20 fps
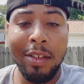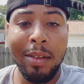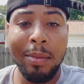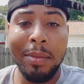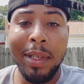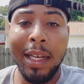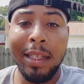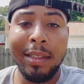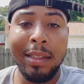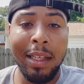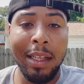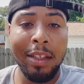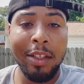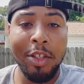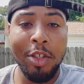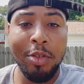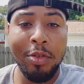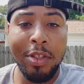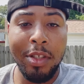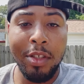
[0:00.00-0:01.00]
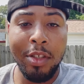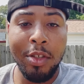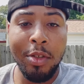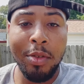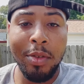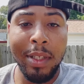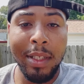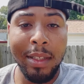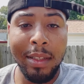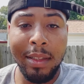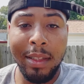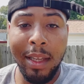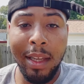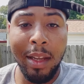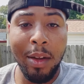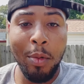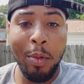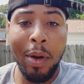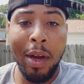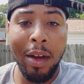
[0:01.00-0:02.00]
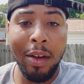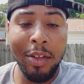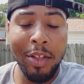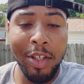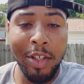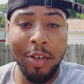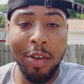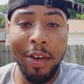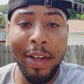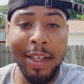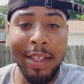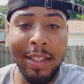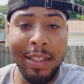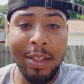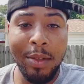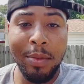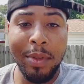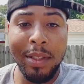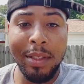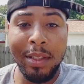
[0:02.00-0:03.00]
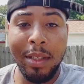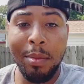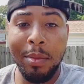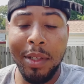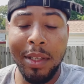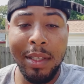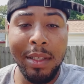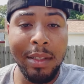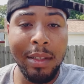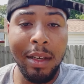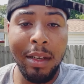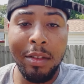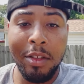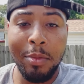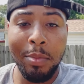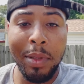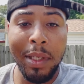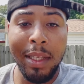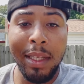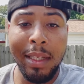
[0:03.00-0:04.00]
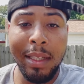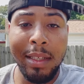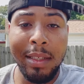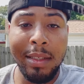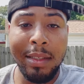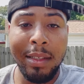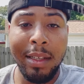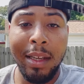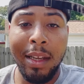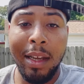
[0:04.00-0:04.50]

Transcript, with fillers: I'm not telling you to do anything wild and crazy with some of these other plays.